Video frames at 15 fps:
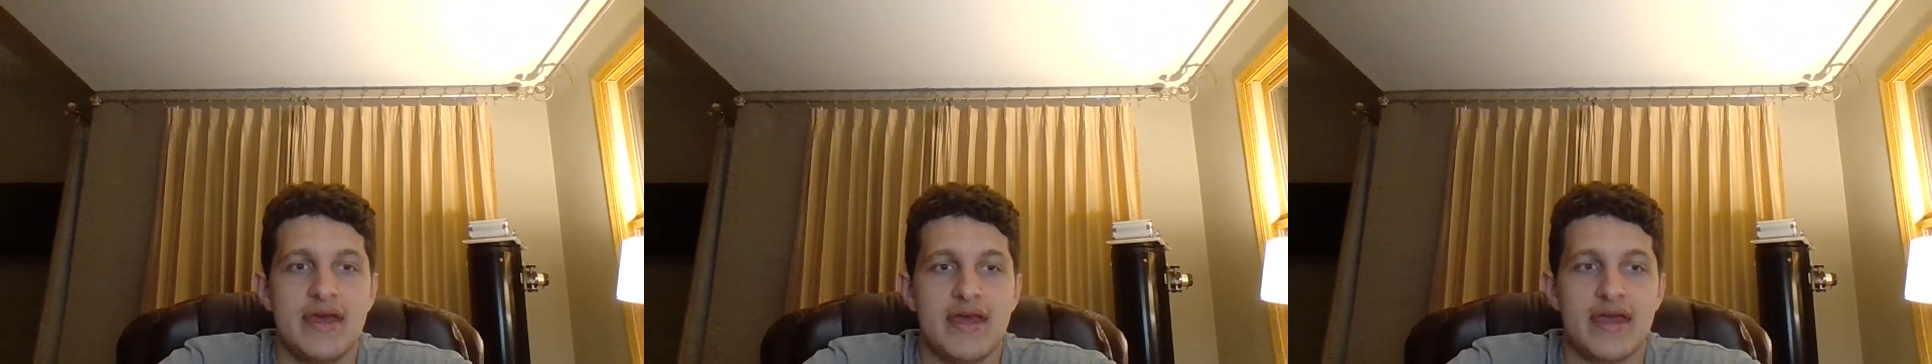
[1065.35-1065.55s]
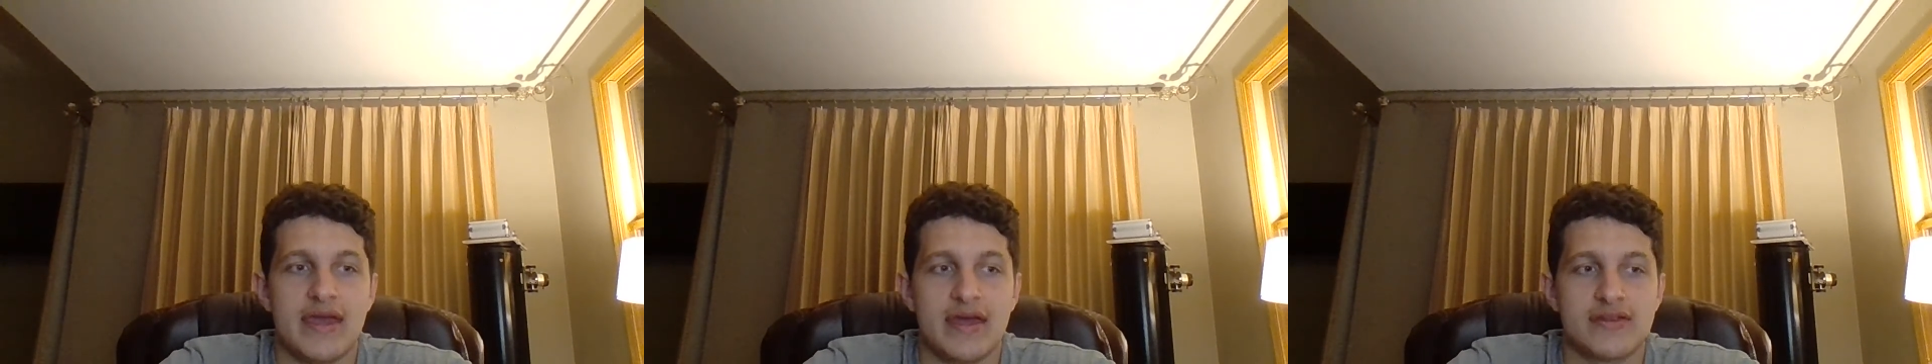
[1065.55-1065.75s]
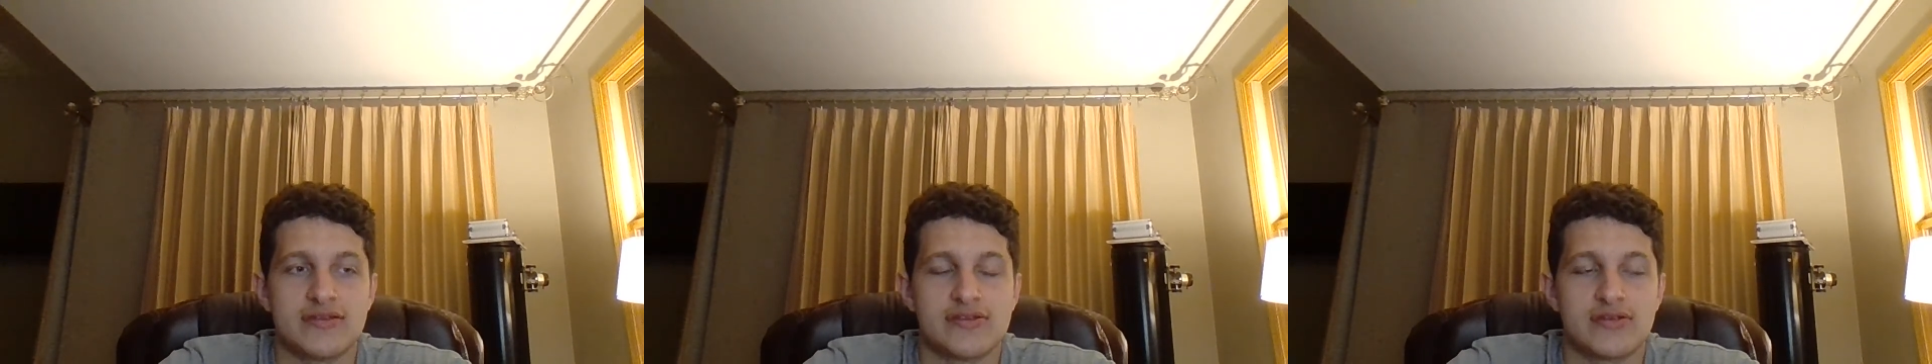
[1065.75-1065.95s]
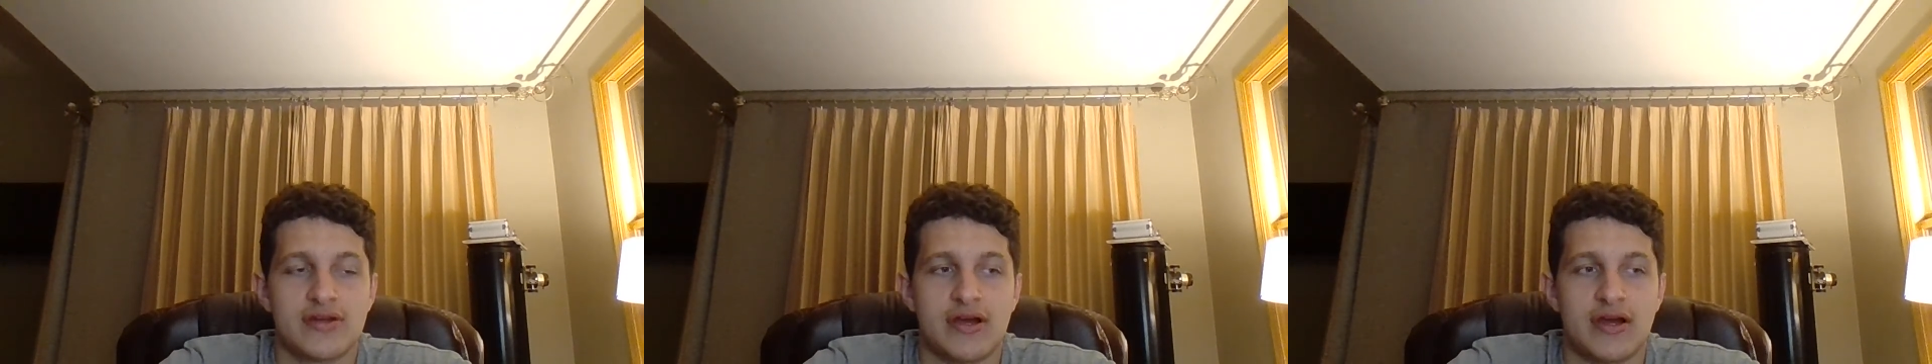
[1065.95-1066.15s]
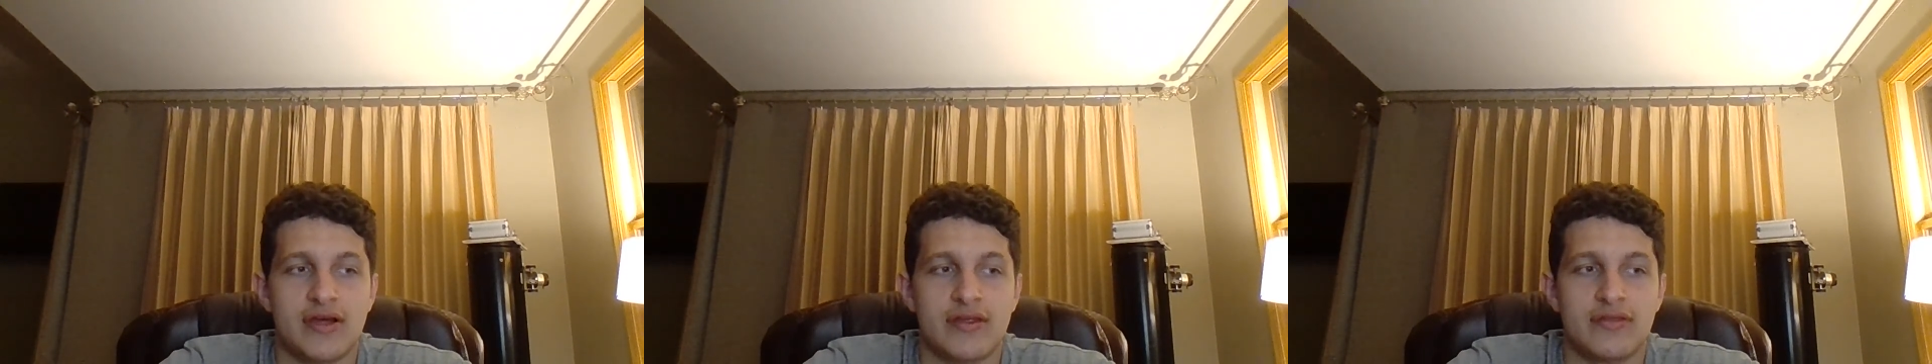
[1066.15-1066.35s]
and
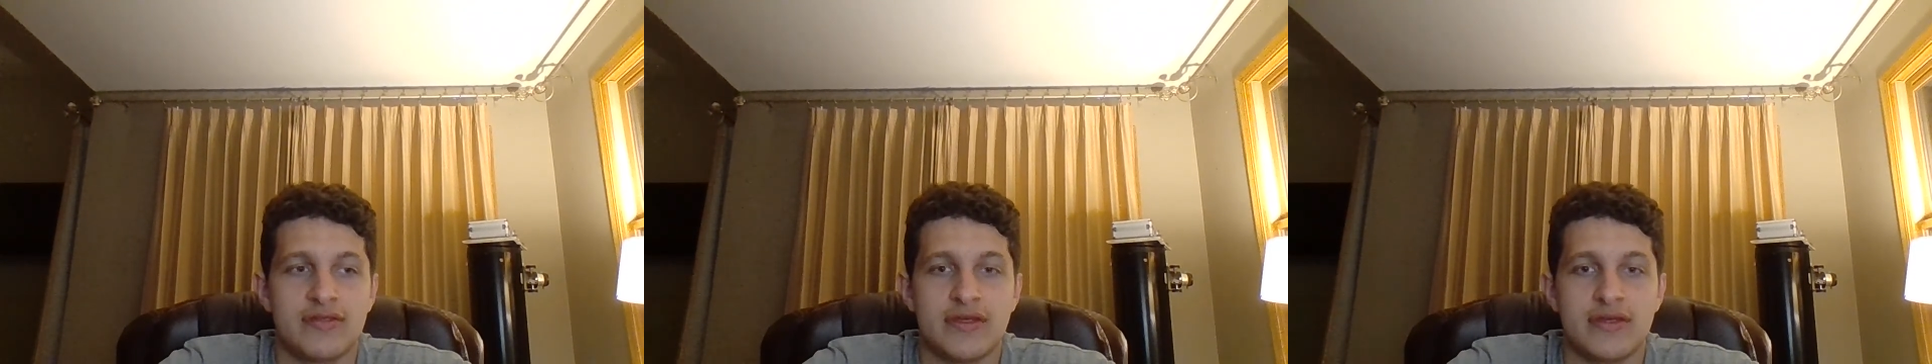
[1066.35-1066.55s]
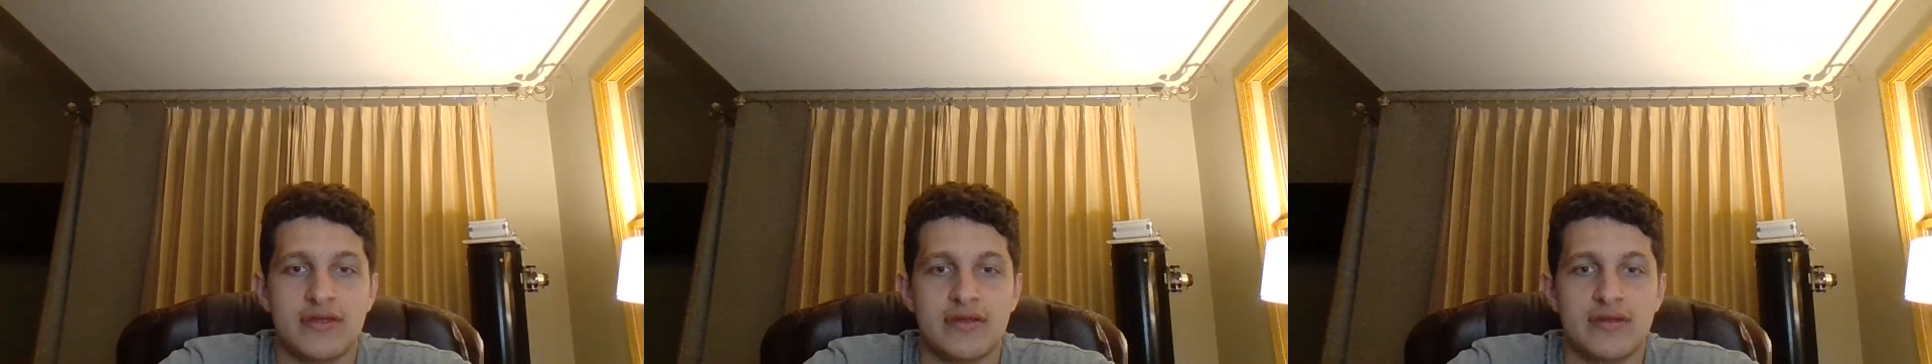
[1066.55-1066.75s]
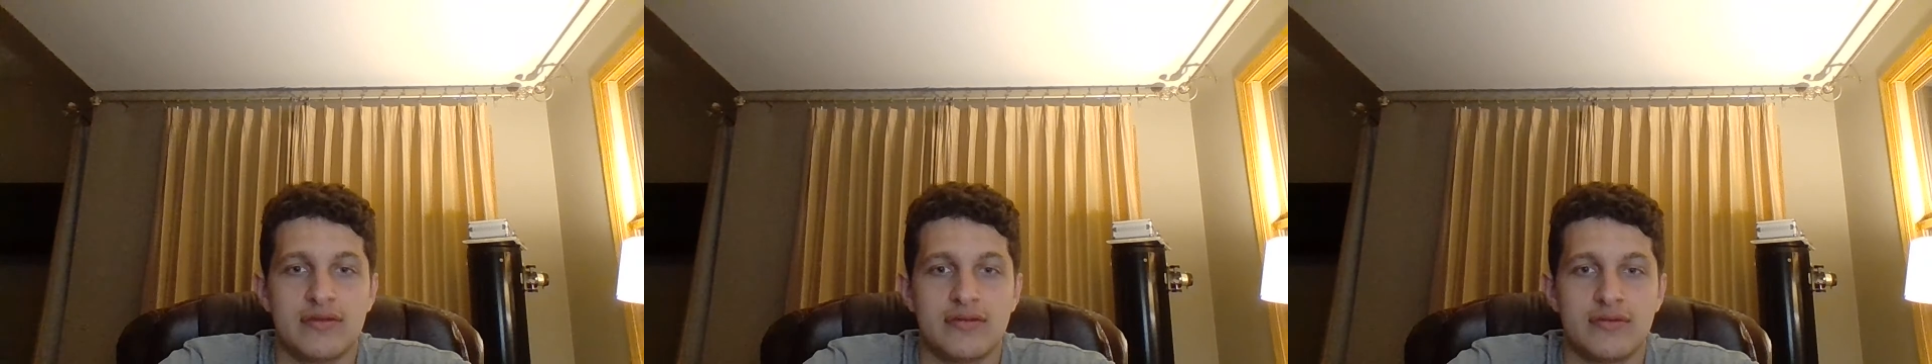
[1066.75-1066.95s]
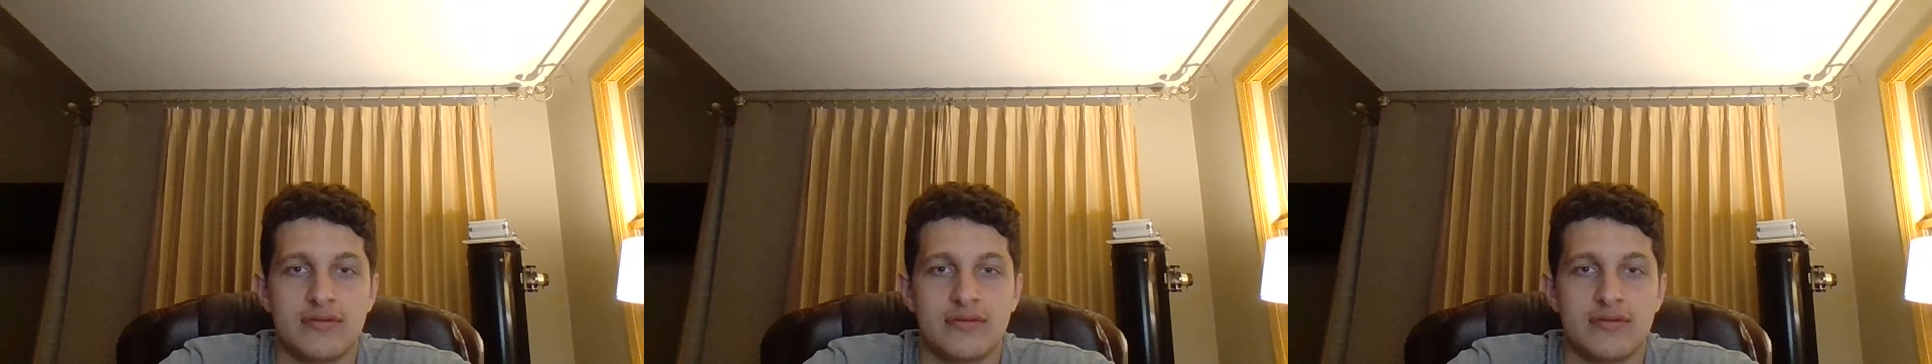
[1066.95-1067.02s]
the